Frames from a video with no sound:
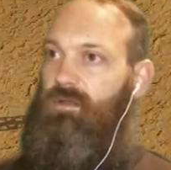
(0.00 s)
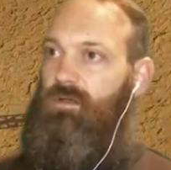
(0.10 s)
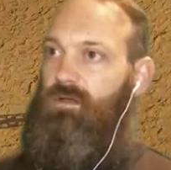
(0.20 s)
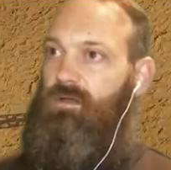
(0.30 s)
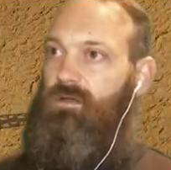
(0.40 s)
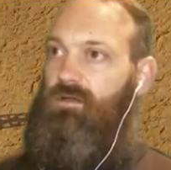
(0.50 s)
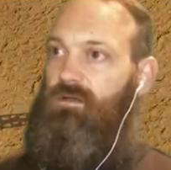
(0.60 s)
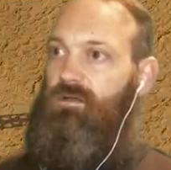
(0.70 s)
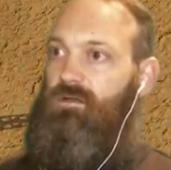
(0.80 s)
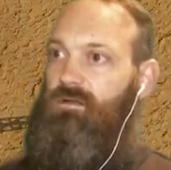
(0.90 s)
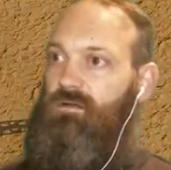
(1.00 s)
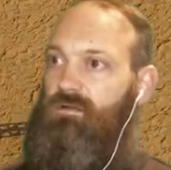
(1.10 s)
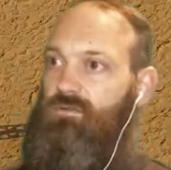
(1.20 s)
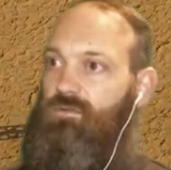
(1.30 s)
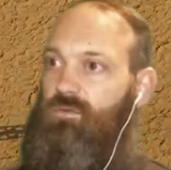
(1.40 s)
I
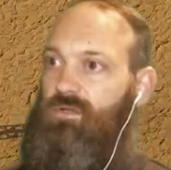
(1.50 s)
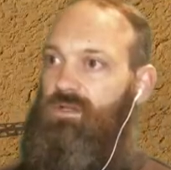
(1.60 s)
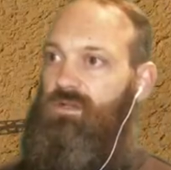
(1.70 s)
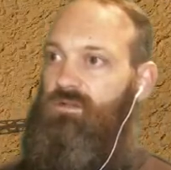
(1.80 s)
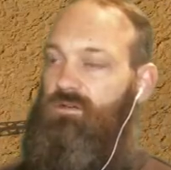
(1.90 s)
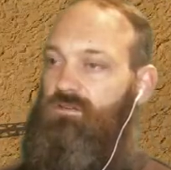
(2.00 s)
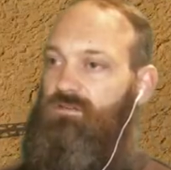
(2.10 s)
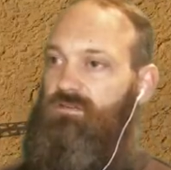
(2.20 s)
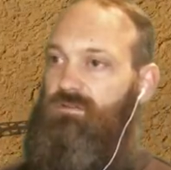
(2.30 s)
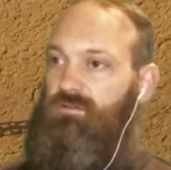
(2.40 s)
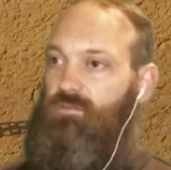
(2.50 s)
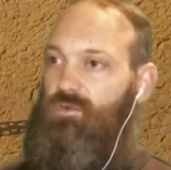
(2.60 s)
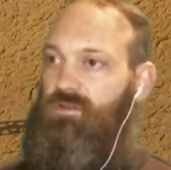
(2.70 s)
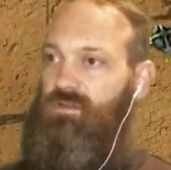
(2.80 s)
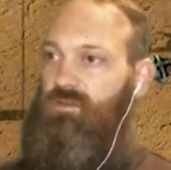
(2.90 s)
thought we needed those. It's one
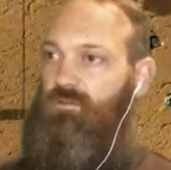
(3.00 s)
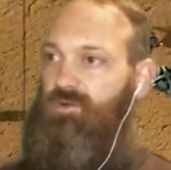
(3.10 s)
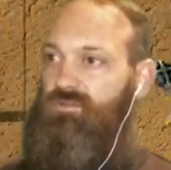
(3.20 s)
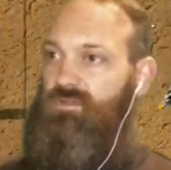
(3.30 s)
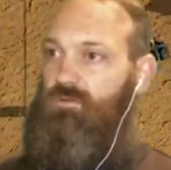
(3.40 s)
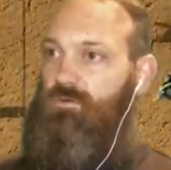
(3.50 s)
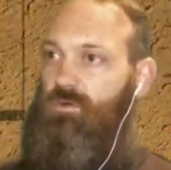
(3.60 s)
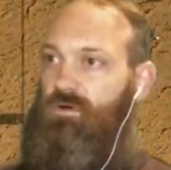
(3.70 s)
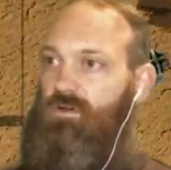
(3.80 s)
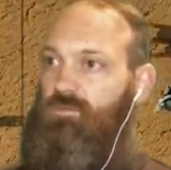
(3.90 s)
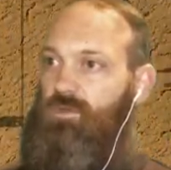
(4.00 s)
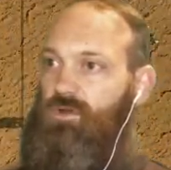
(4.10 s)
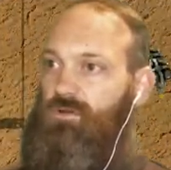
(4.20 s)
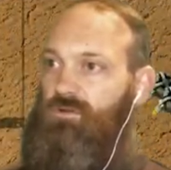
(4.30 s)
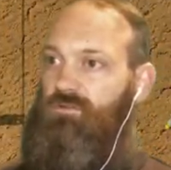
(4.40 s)
of the other mods that requires
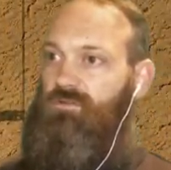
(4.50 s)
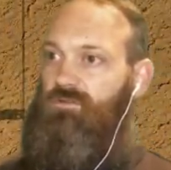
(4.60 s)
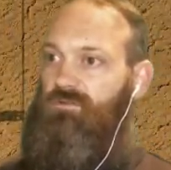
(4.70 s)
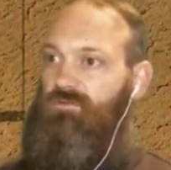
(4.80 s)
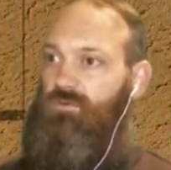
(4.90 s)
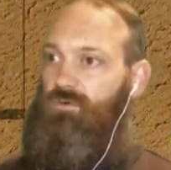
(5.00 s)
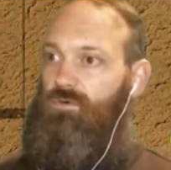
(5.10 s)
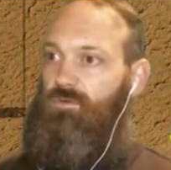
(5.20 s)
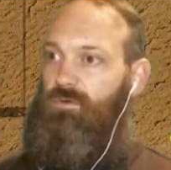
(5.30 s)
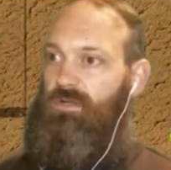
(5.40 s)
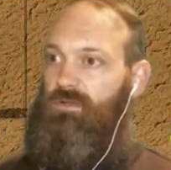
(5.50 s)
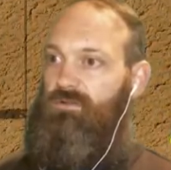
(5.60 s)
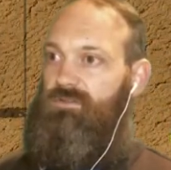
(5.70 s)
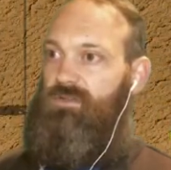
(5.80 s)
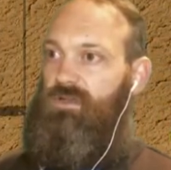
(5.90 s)
burners for the
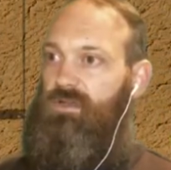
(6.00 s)
regulars.